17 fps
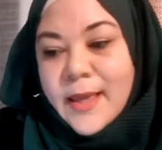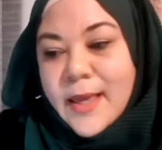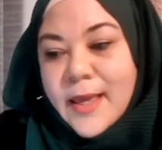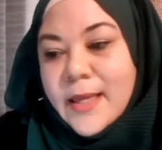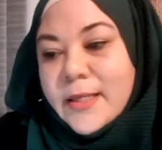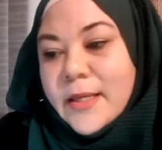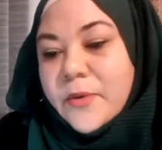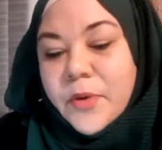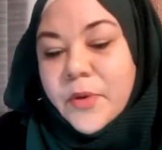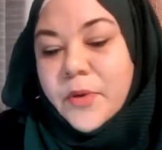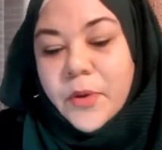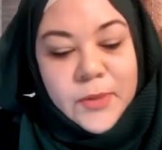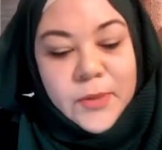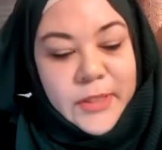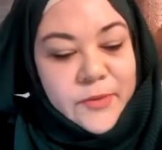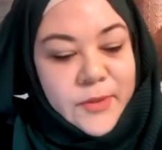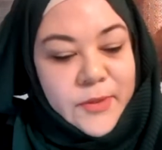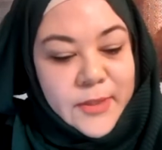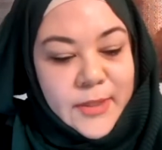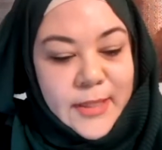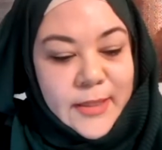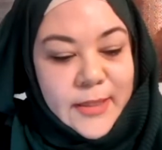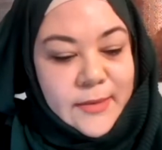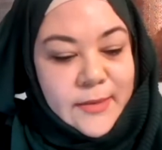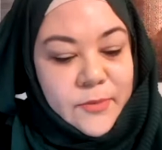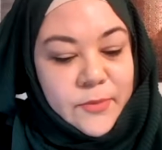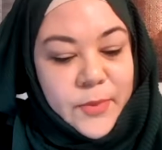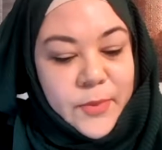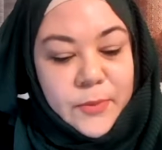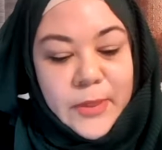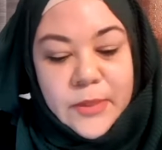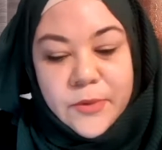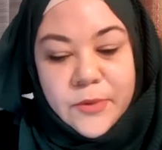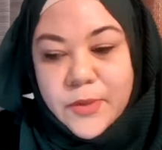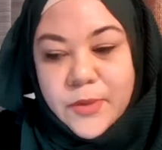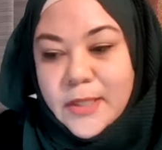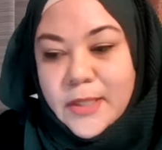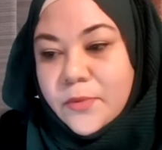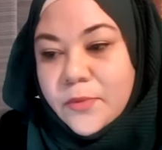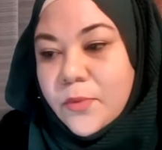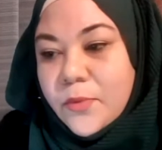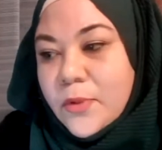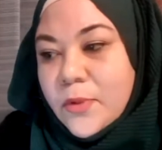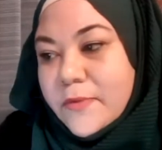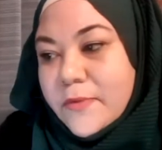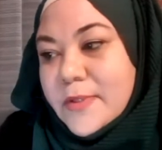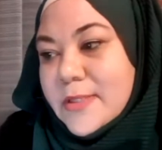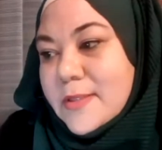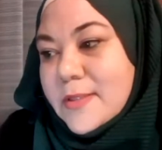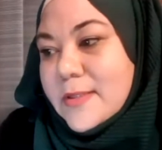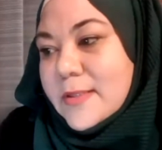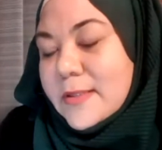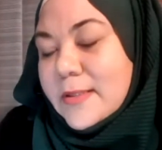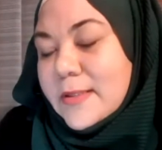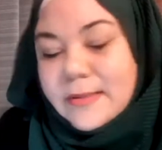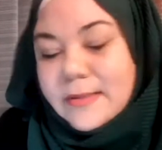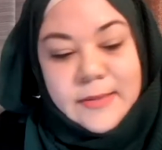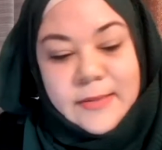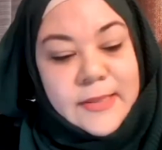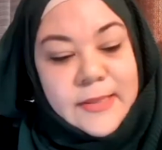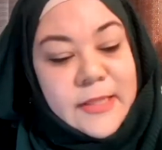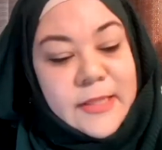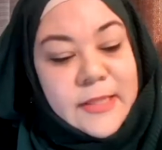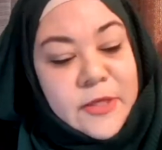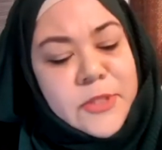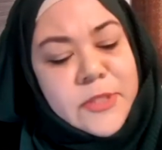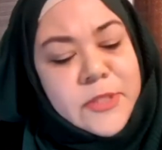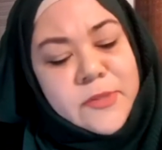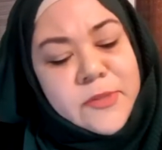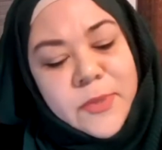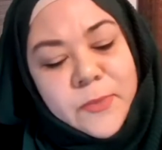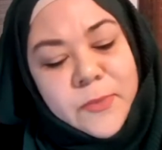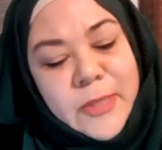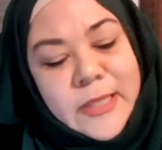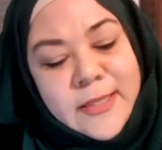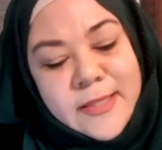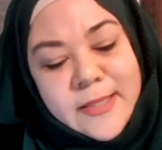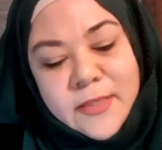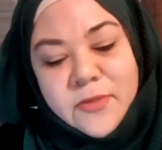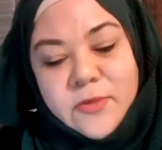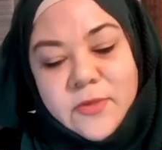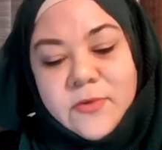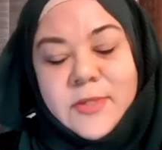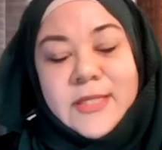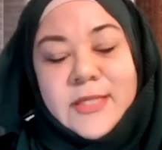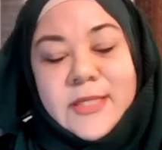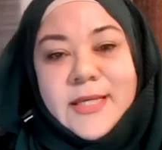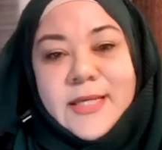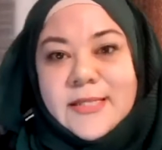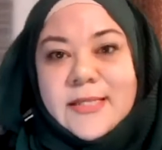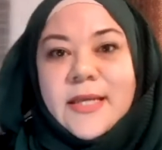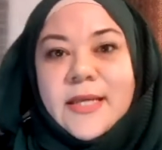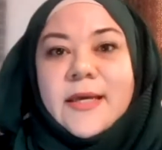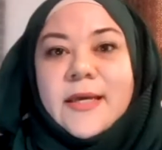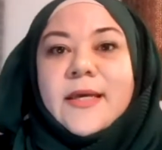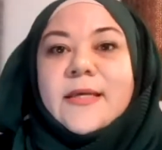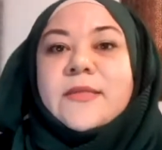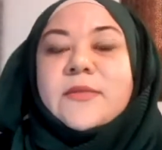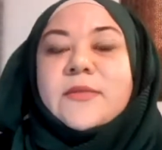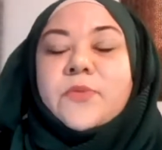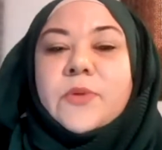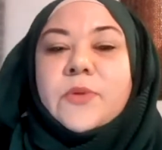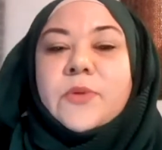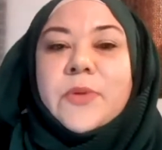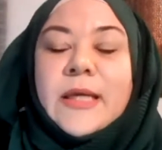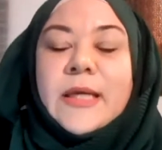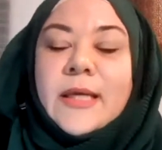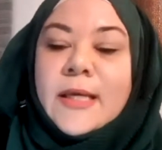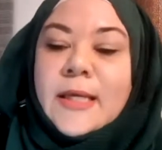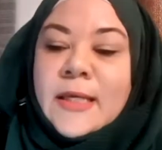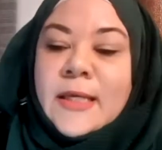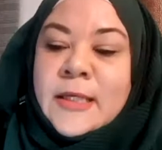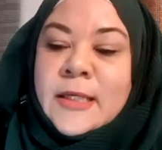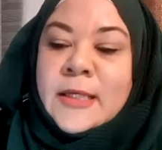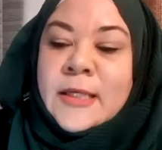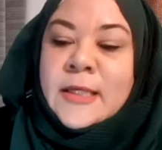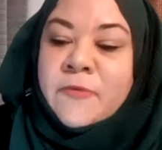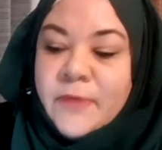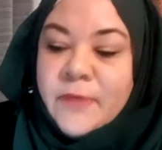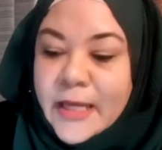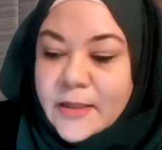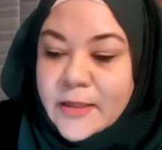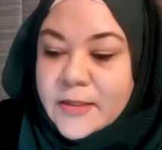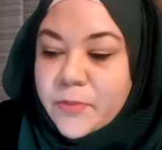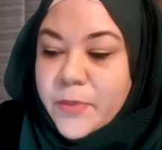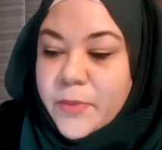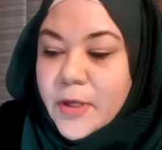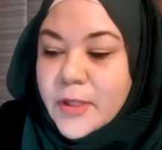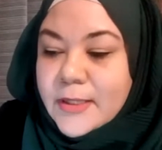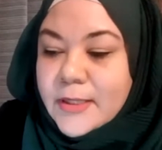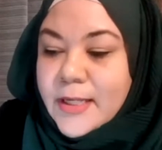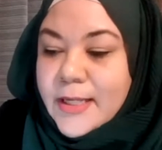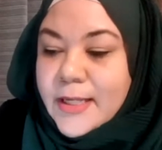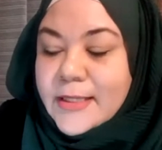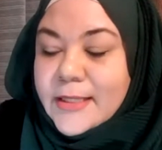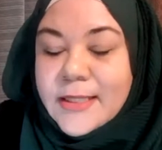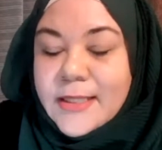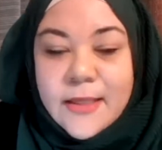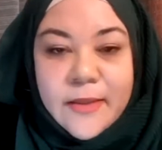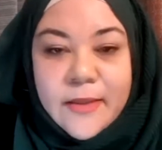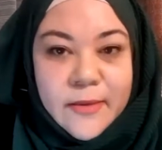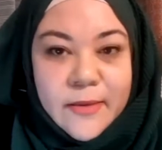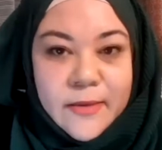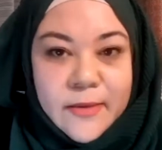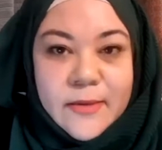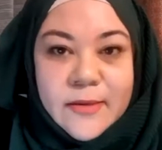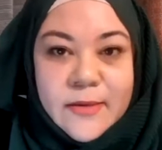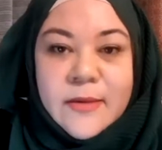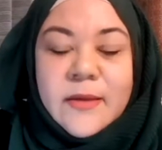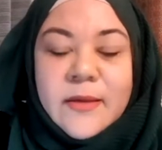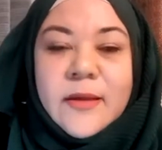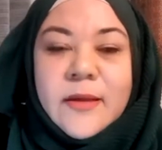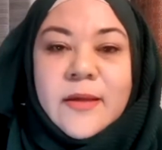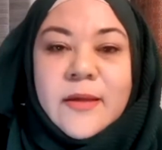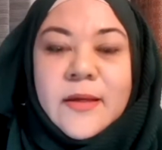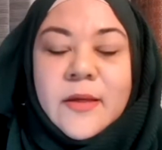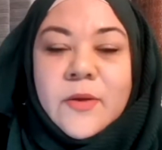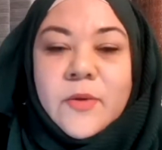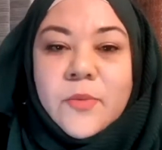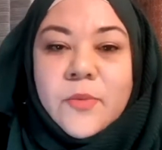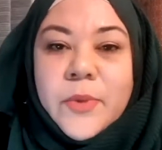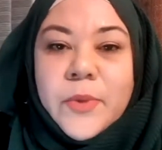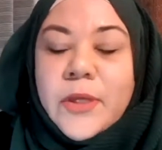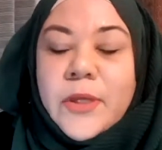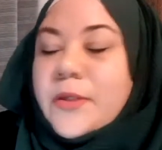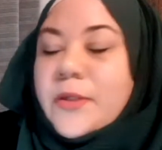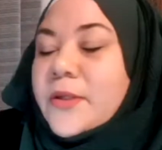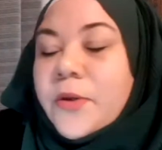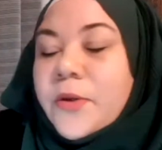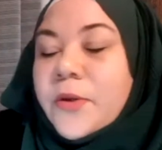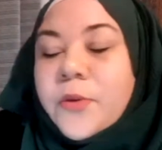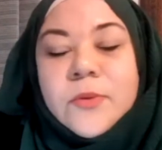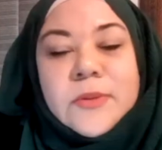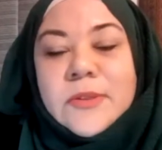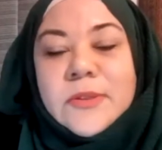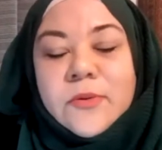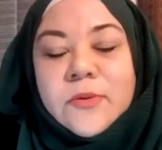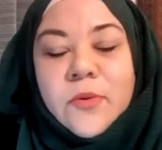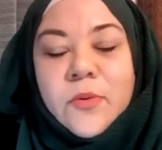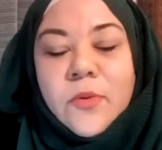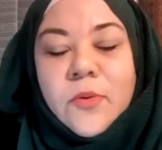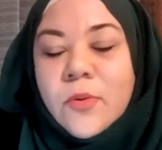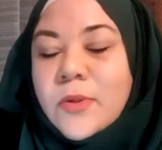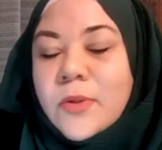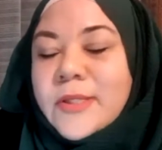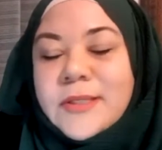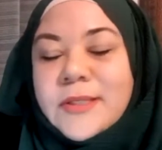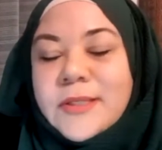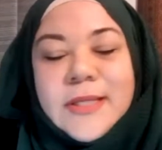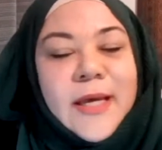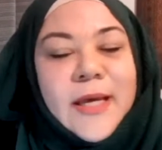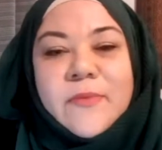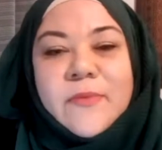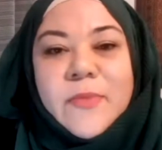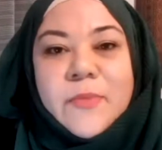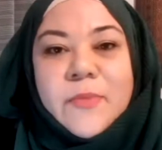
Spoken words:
at our Holy Quran, when we look at all of the scriptures, when we listen to the nasihas, when we reflect upon hadith, we are told all the time